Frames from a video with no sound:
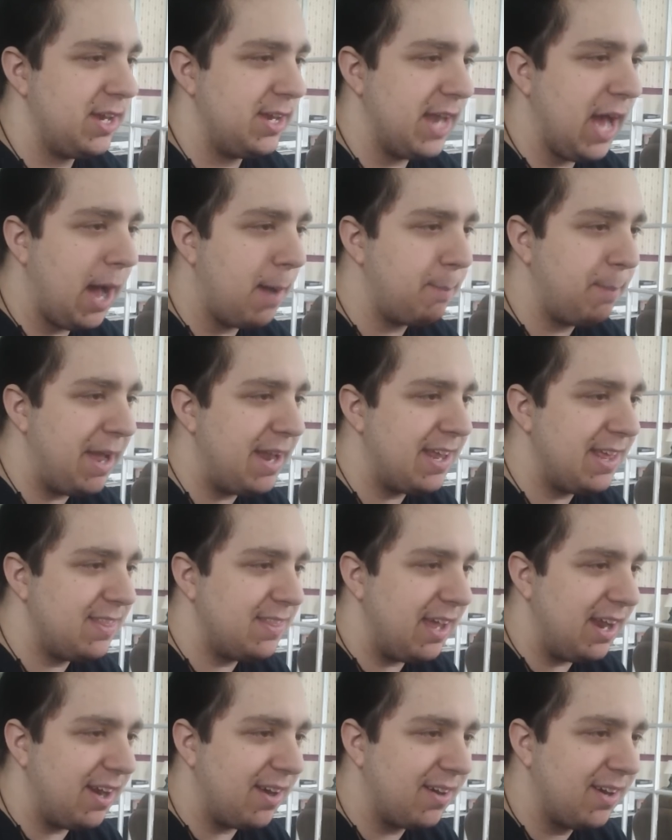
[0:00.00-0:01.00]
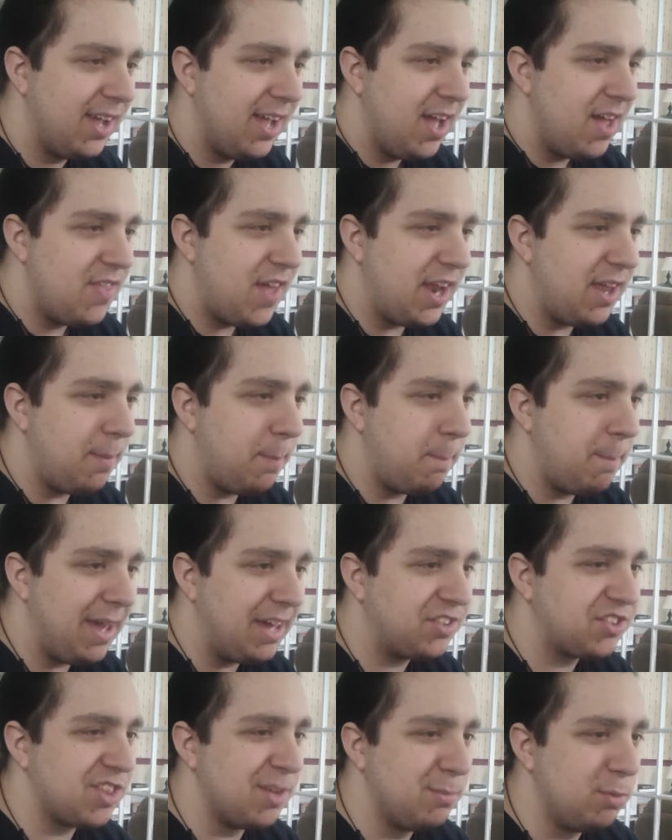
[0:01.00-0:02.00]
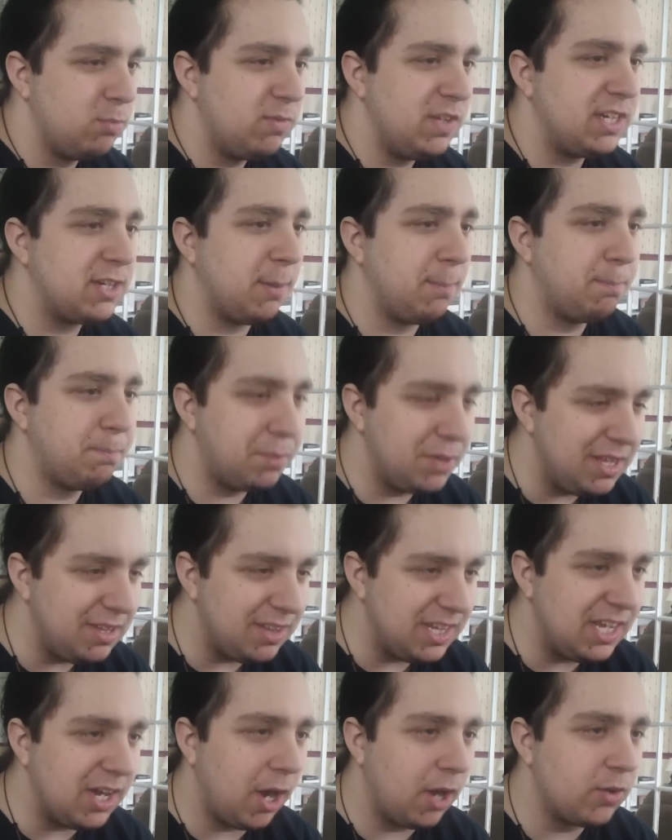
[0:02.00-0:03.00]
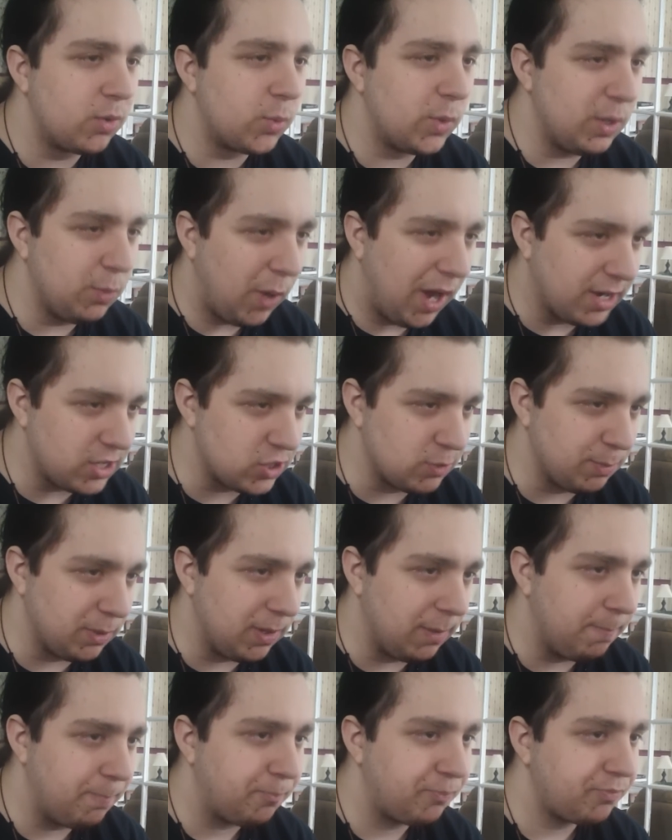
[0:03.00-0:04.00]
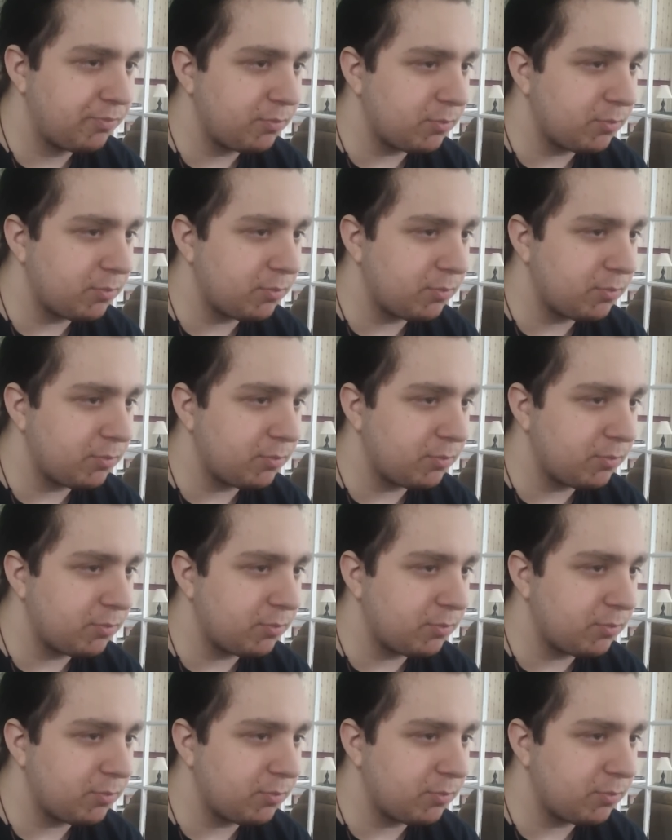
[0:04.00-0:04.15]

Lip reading: not been in there, that it makes the movie completely unrewatchable.